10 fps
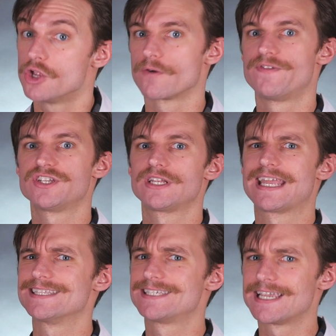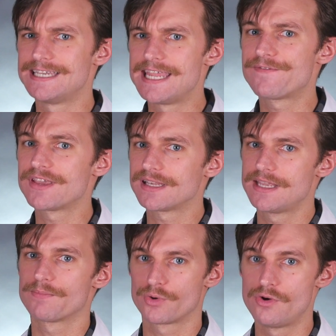Your vision can
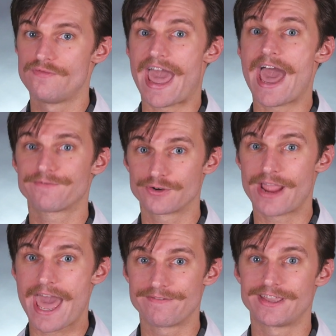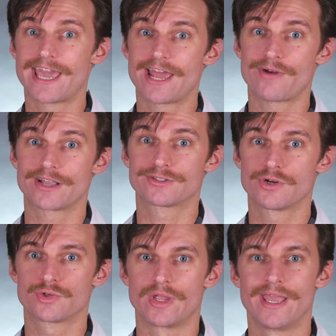significantly improve after having cataract
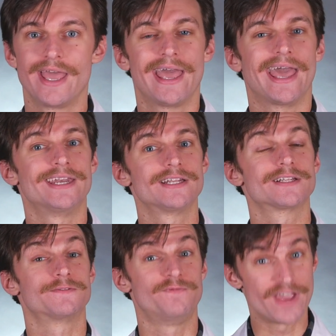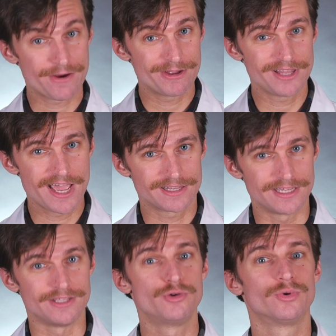surgery, and it is very
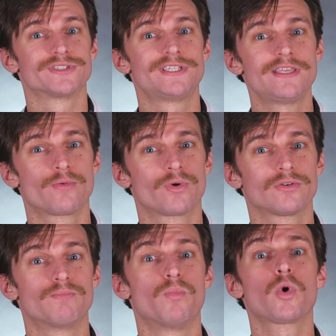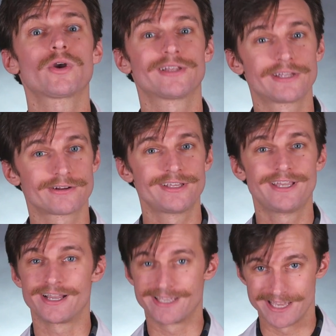likely you will see the world more
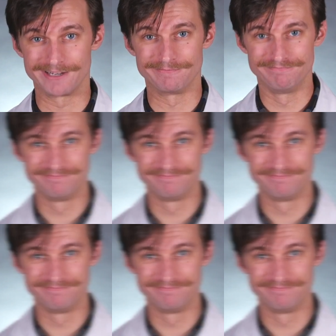clearly again.